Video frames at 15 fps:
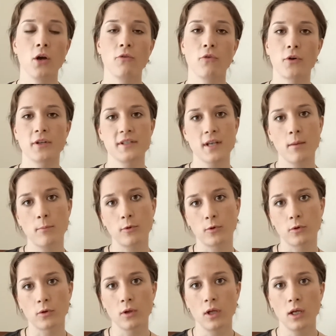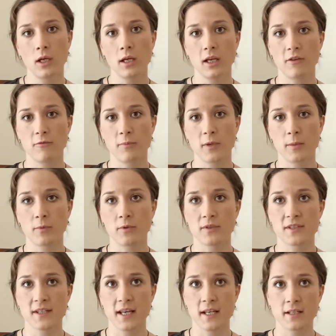For example, if people
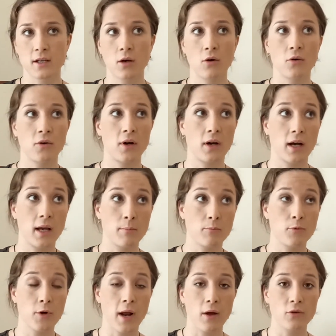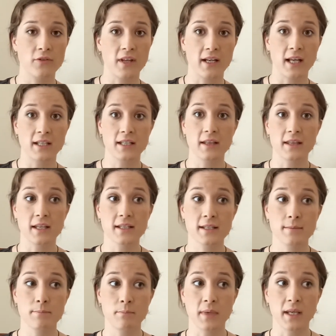said, oh, I'm proud that I did
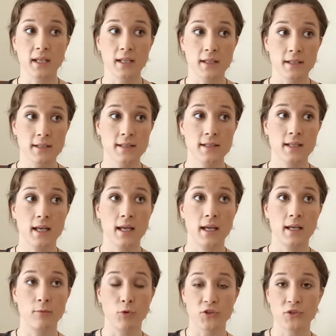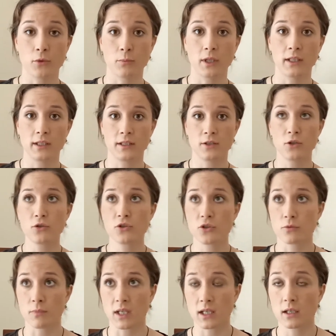this because it was completely new to
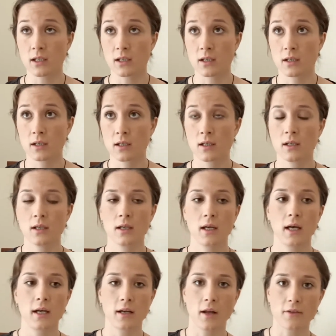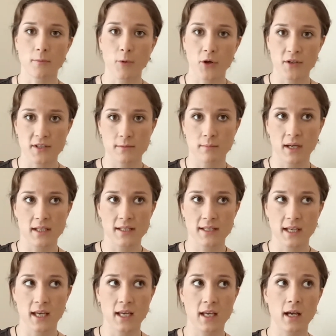me, another person might
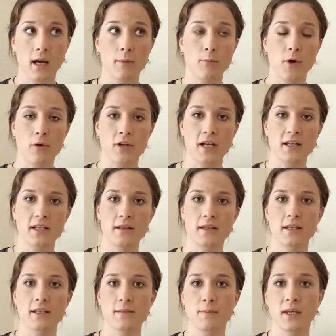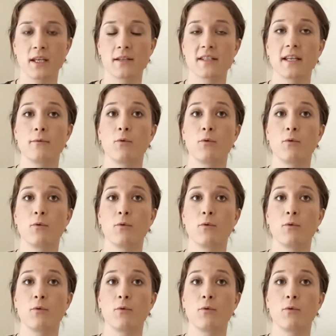say, I'm proud I did this because it